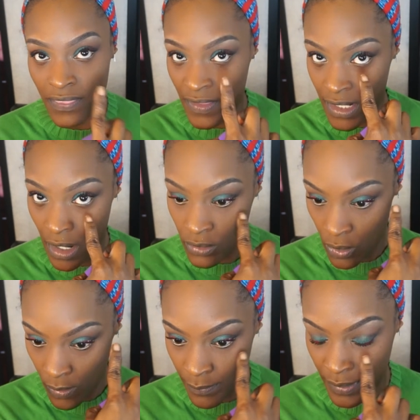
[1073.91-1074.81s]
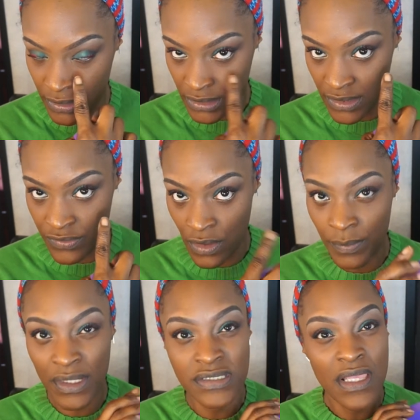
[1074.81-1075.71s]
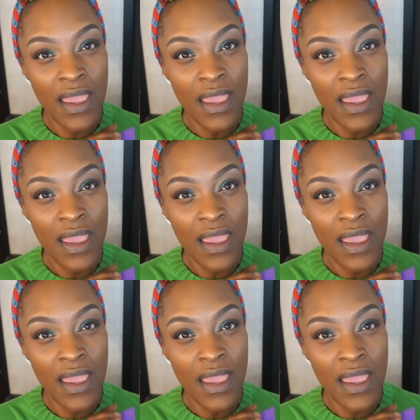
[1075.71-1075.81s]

then I'll go up underneath here because